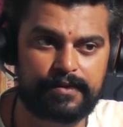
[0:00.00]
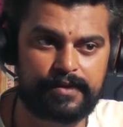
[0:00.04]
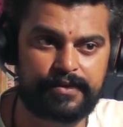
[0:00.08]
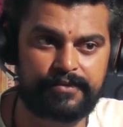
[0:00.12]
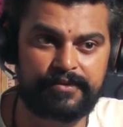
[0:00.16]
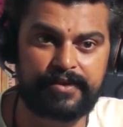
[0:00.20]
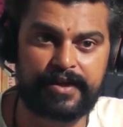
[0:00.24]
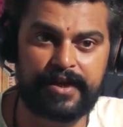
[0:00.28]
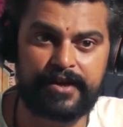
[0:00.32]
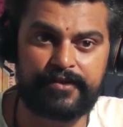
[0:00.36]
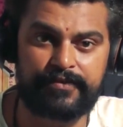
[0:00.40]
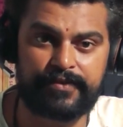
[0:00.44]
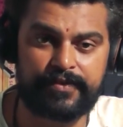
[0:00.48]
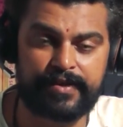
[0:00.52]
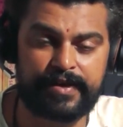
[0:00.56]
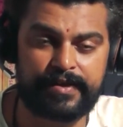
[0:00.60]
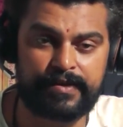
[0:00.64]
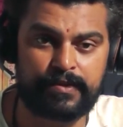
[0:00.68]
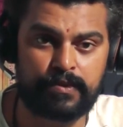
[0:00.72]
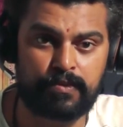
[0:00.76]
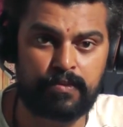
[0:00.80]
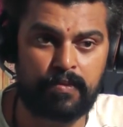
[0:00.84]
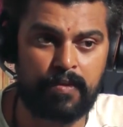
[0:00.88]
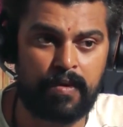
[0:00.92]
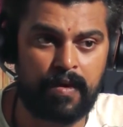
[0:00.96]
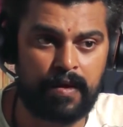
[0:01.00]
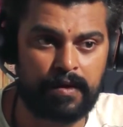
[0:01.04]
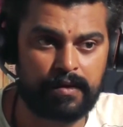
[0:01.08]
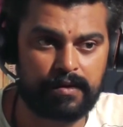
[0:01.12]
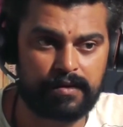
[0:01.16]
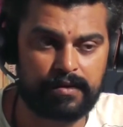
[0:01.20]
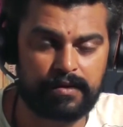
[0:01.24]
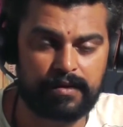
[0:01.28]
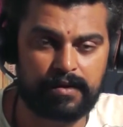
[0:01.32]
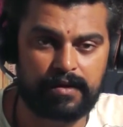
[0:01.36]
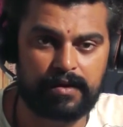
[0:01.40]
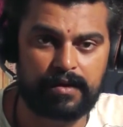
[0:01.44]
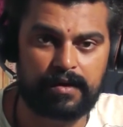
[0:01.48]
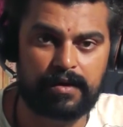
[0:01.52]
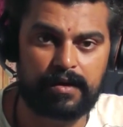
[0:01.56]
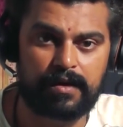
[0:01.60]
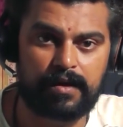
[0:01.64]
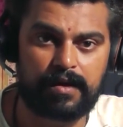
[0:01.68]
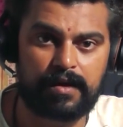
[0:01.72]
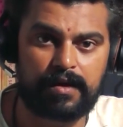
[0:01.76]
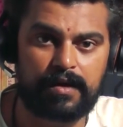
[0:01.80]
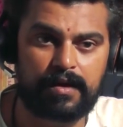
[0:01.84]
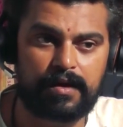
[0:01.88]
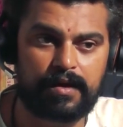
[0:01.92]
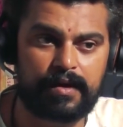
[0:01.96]
even if I walk
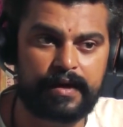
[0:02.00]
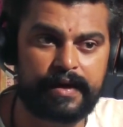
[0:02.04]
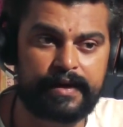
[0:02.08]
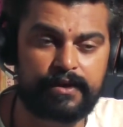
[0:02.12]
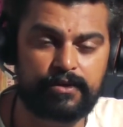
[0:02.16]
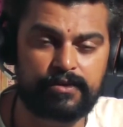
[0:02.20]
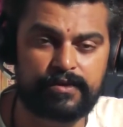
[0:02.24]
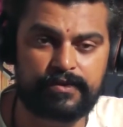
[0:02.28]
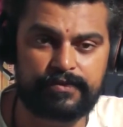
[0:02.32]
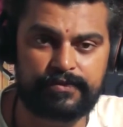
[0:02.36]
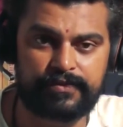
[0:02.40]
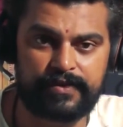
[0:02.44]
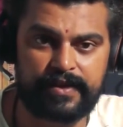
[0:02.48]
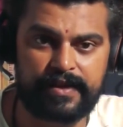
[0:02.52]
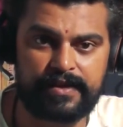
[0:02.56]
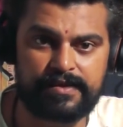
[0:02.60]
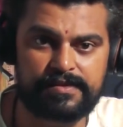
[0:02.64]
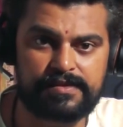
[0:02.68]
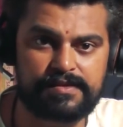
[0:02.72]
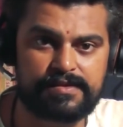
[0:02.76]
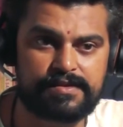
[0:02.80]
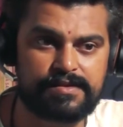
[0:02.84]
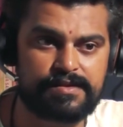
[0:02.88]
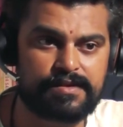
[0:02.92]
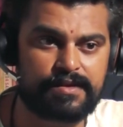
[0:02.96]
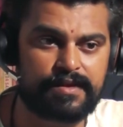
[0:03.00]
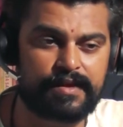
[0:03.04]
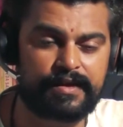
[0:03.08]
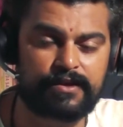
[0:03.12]
into the fields,